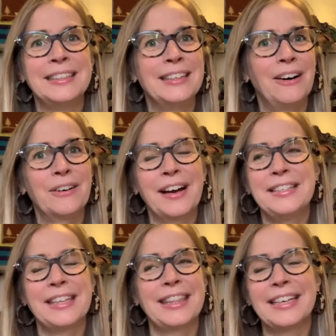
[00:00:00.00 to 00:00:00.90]
all
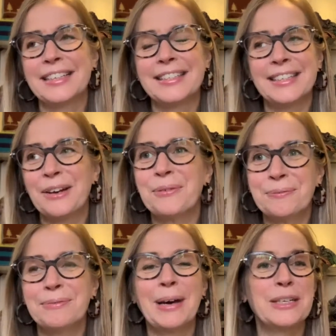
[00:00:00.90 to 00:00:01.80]
kinds of things,
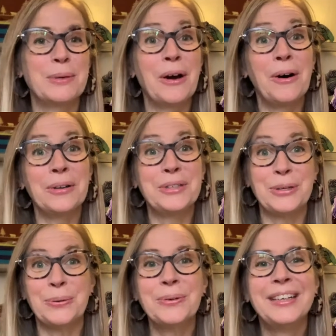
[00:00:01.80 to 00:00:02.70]
as we all
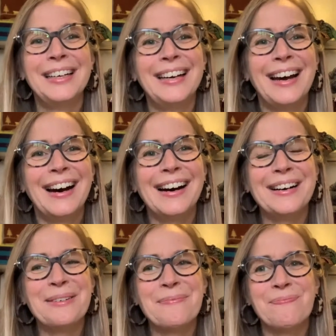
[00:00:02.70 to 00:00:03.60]
do,
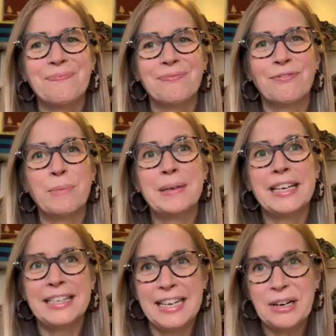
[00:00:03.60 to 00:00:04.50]
from being
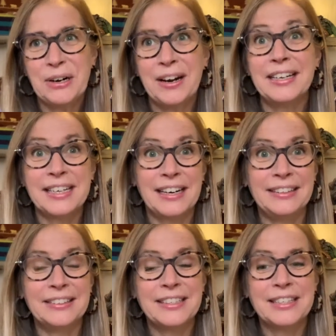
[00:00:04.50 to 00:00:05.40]
a knitter and a
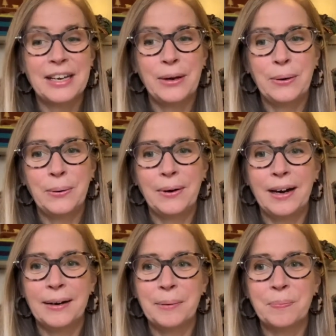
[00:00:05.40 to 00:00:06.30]
dyer. So
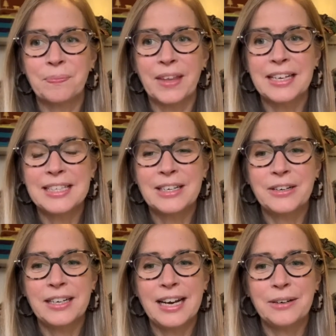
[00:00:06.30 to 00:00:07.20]
I
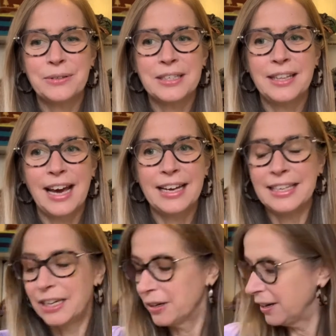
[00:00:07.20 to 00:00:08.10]
started out that
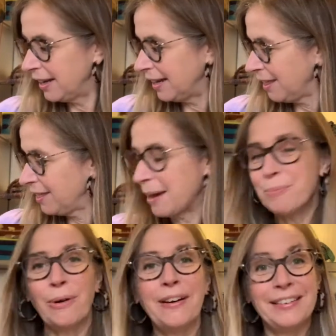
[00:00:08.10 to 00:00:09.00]
year, and I
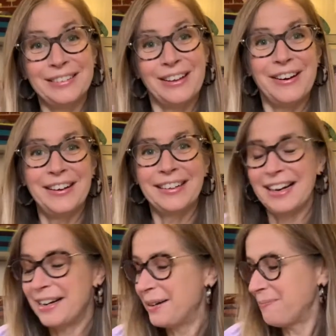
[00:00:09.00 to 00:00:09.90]
brought
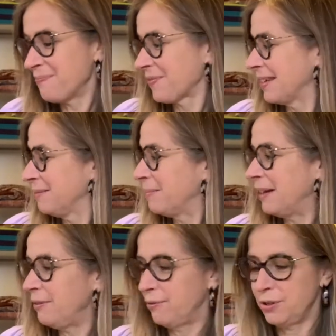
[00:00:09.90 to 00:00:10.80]
along
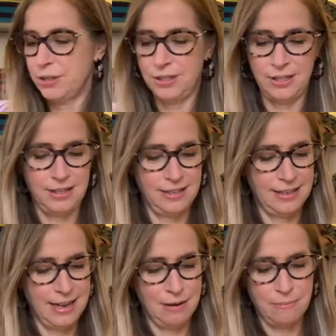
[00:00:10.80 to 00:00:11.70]
my first
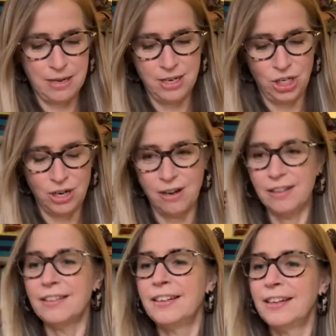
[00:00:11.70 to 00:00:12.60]
Ambah
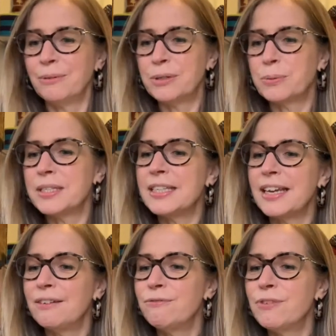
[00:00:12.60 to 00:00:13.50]
shawl, which was the
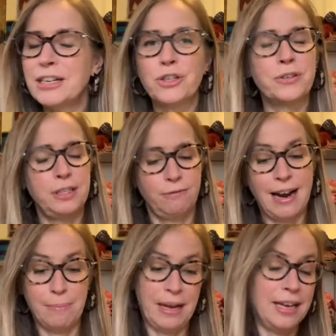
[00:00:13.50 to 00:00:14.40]
Adventurous
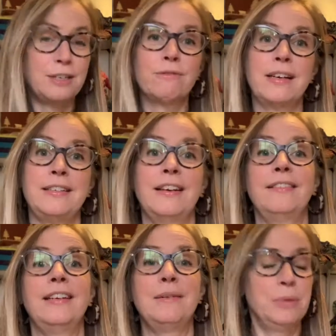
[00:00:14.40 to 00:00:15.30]
Wrap. I had to write down
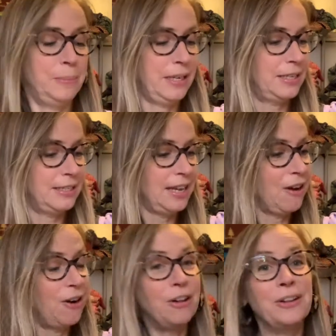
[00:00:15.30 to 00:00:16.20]
the names because they
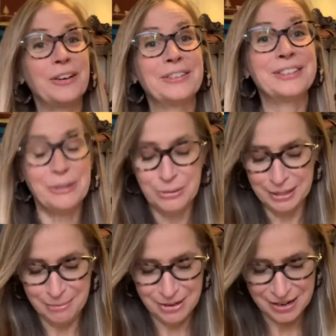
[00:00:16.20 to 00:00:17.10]
all are so
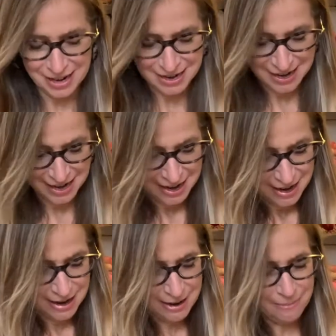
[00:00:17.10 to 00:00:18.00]
similar. And
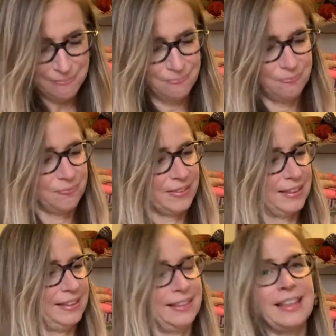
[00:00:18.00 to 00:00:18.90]

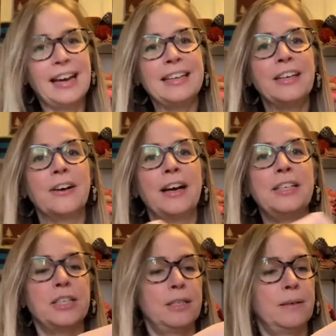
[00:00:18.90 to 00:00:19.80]
that year I
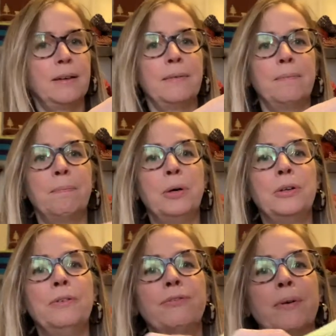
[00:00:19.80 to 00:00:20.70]
just
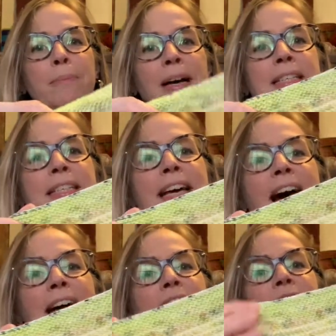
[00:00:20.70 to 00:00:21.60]
pulled from my
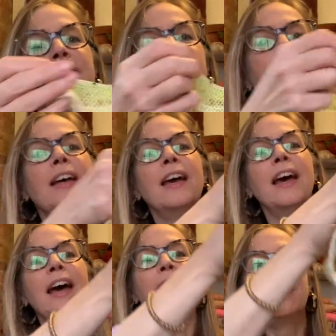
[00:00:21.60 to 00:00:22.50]
stash
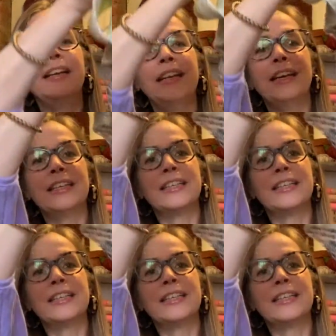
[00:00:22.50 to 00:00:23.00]
and I knit